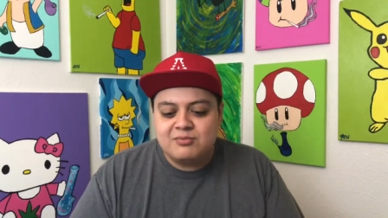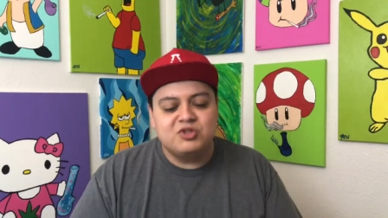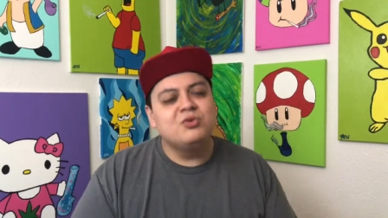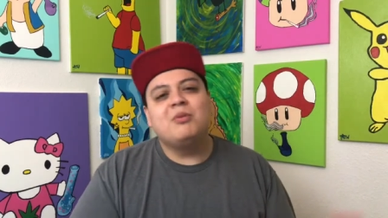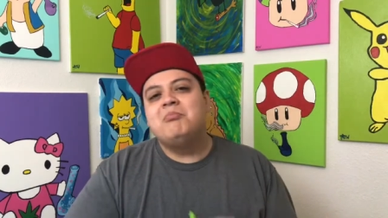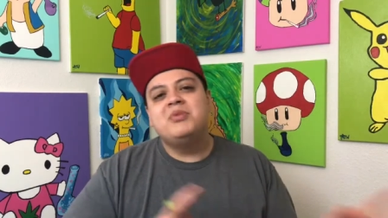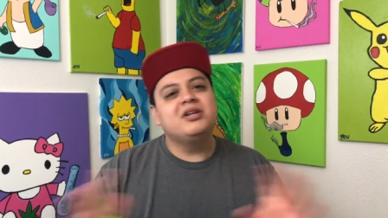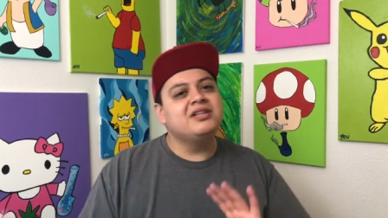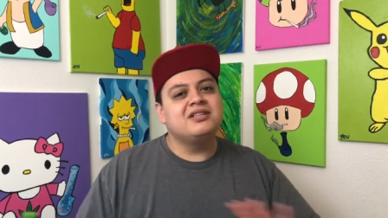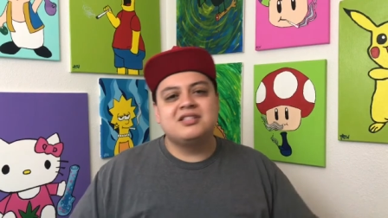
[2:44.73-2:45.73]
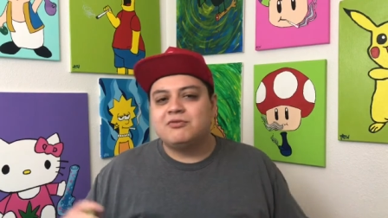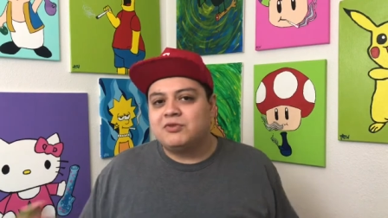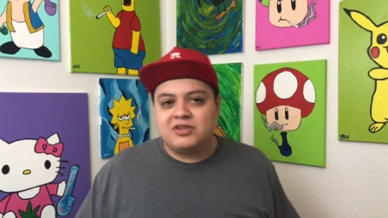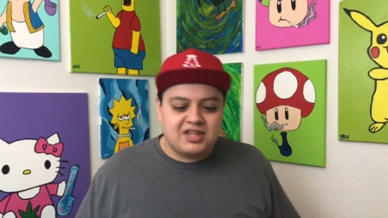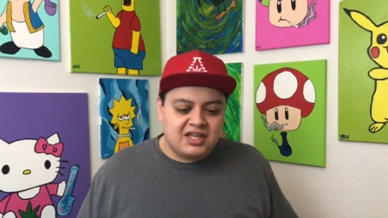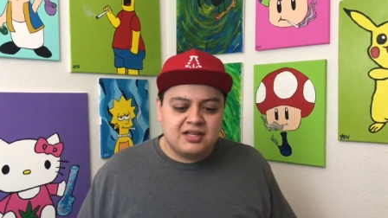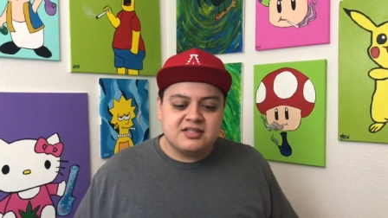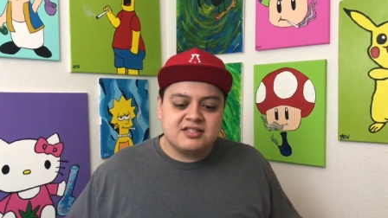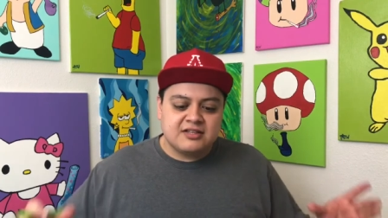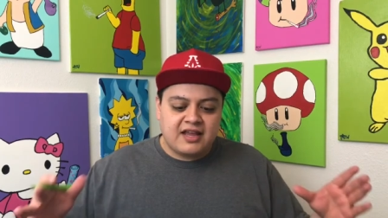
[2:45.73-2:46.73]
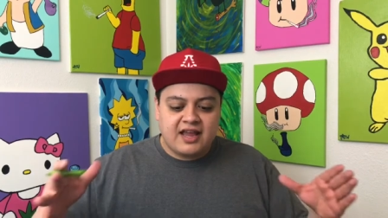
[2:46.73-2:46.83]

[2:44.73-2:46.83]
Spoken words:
do a million different things.